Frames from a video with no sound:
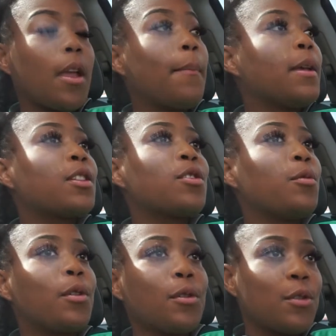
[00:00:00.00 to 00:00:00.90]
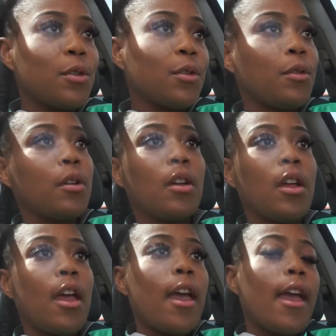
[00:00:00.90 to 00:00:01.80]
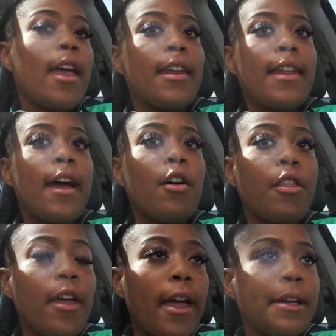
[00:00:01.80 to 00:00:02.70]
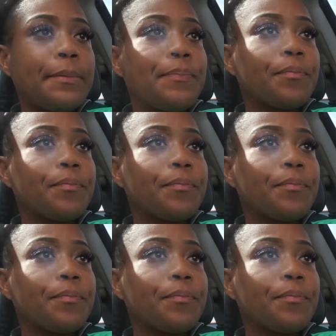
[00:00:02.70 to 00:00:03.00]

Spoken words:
It means the world to you. And now that